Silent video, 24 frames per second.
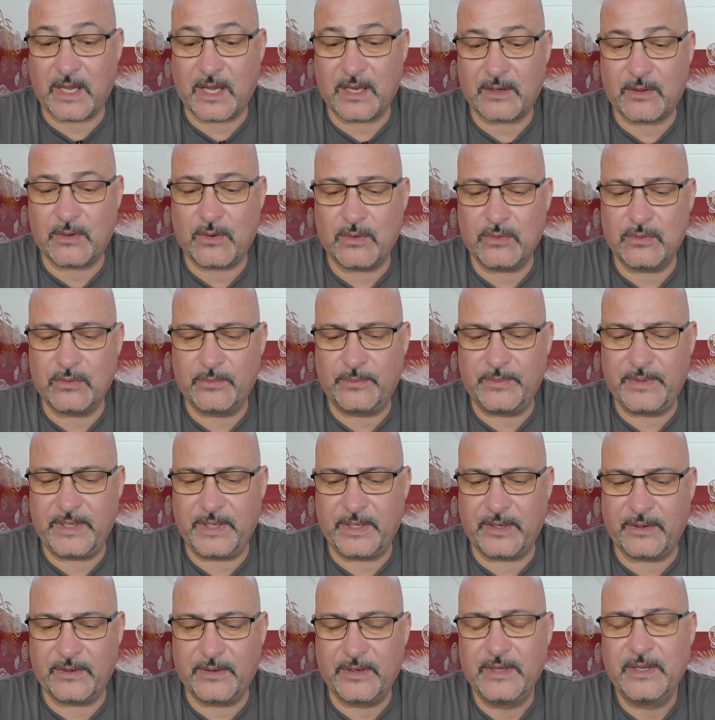got cold
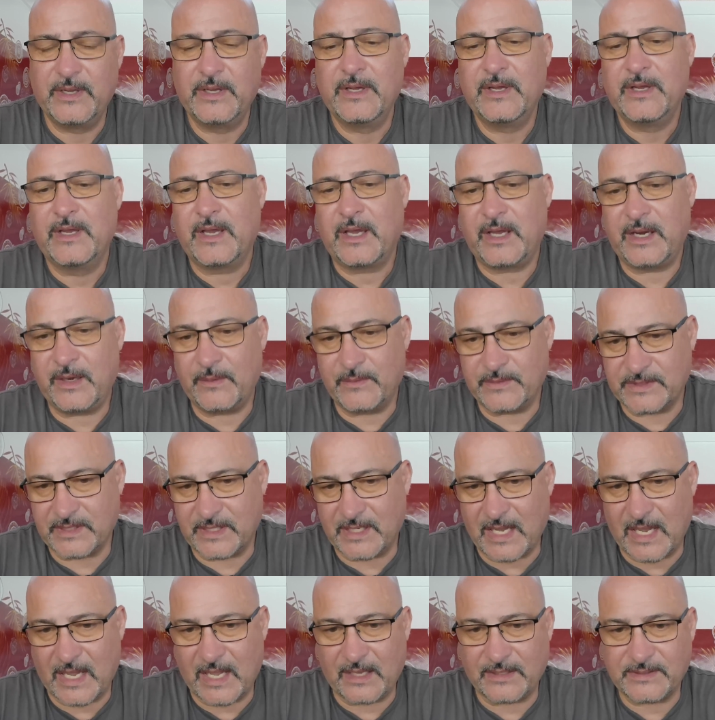beer, and there was a
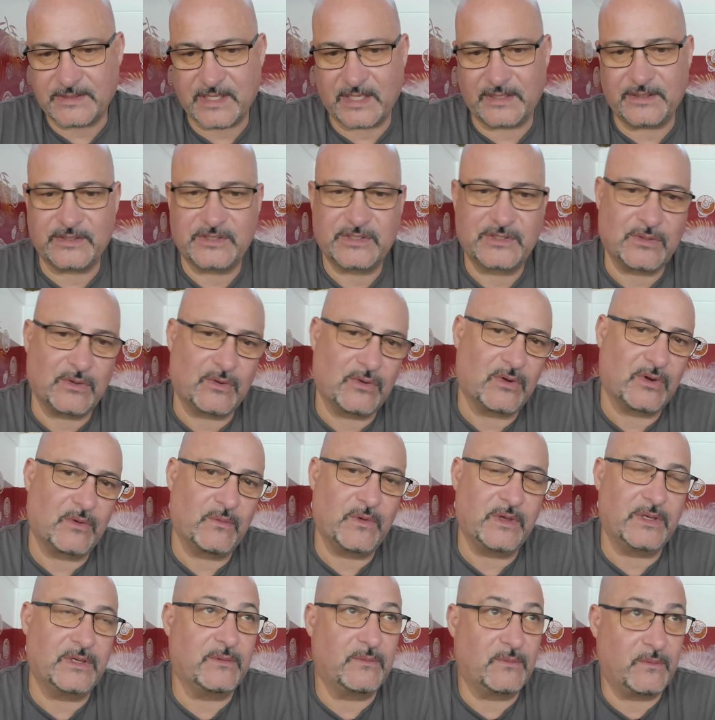guy outside the store,
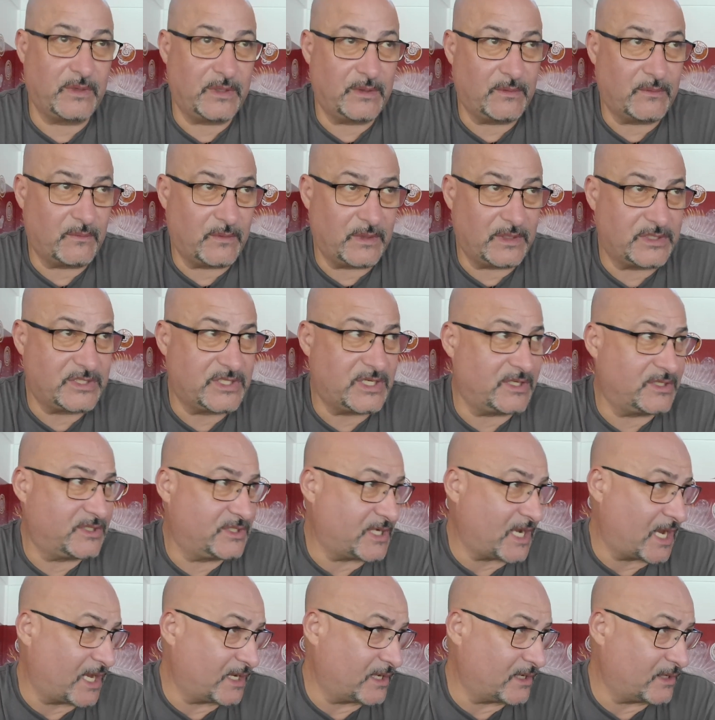and we
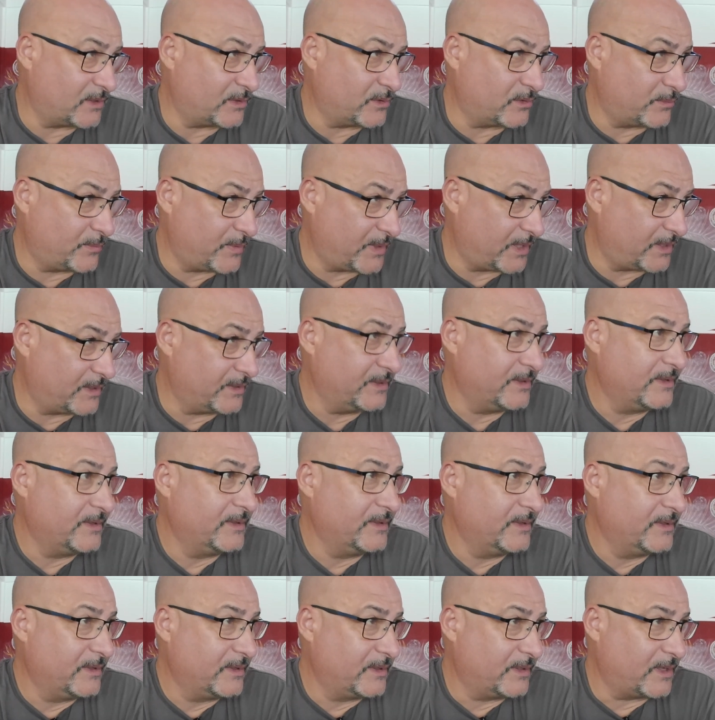chit-chatted a little bit,
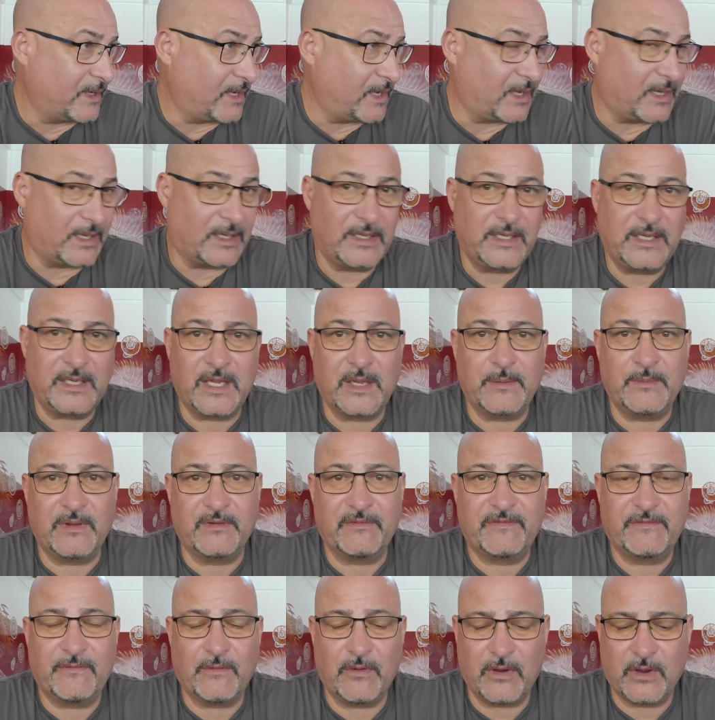and he gave me
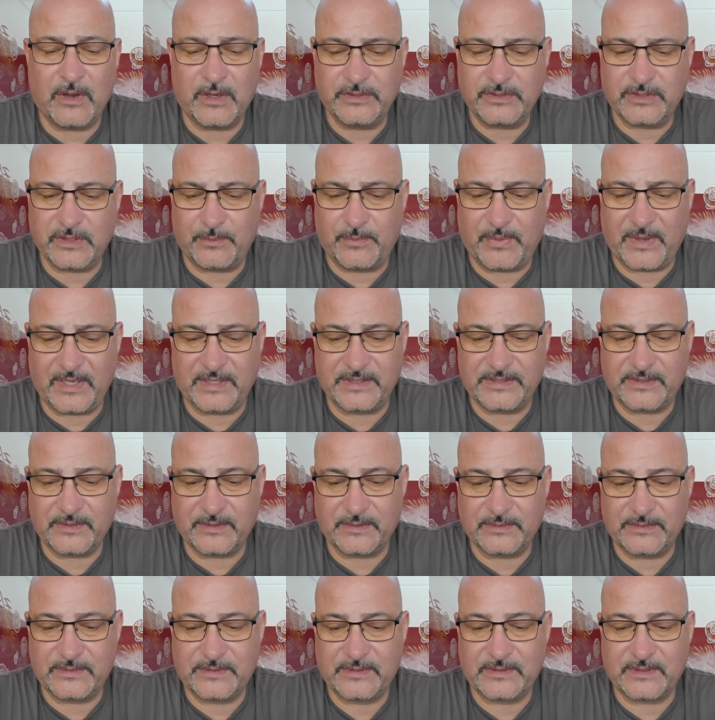a 400
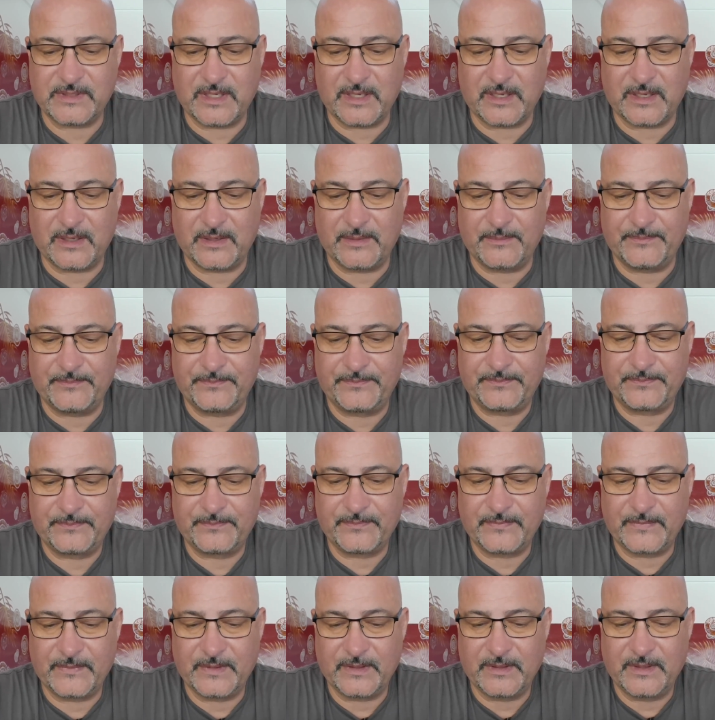pesos
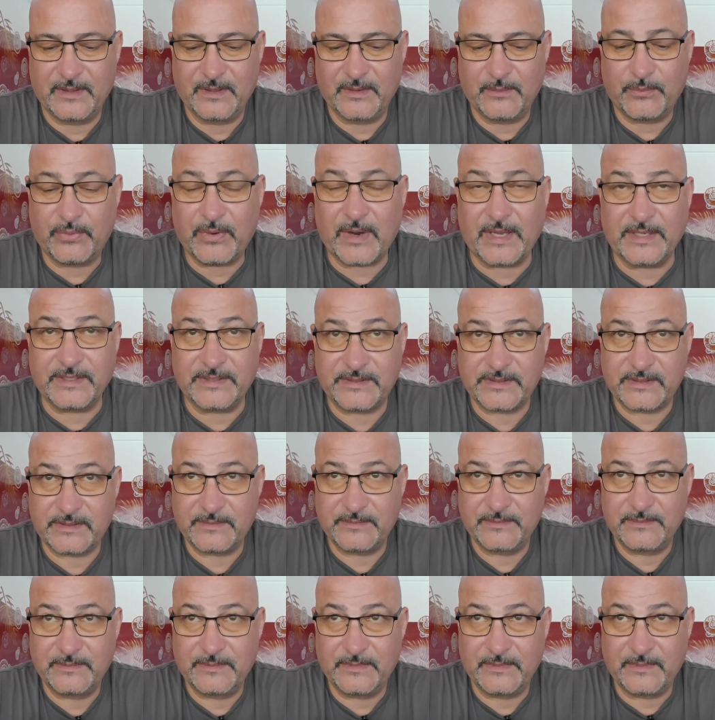price.
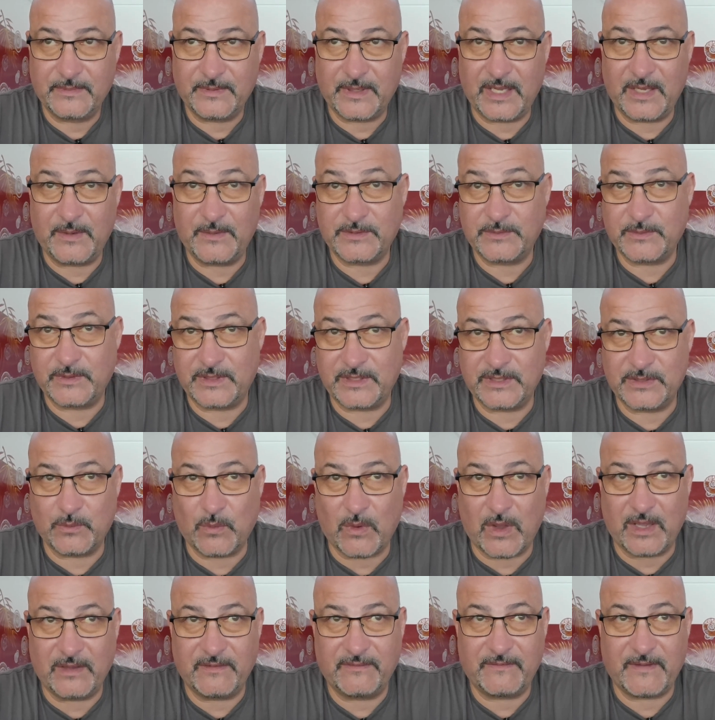And he was with his
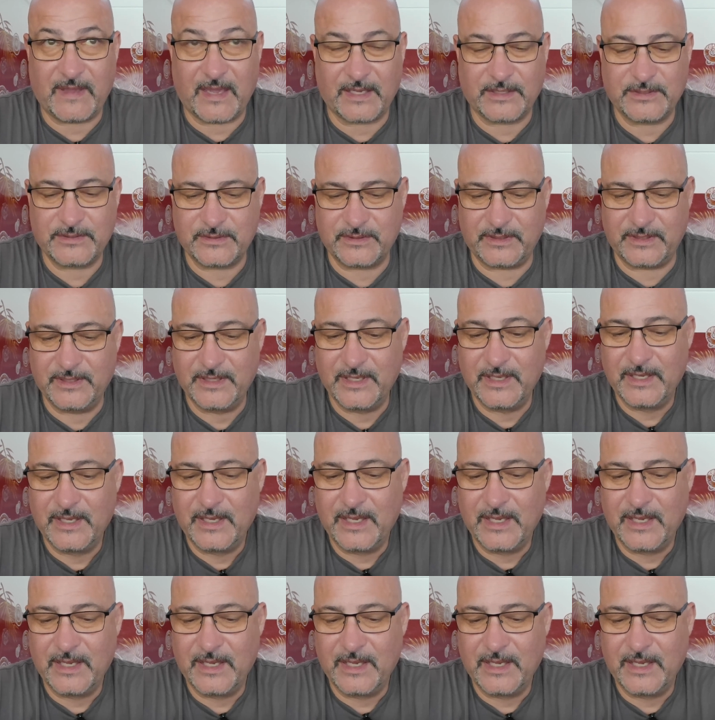wife, actually.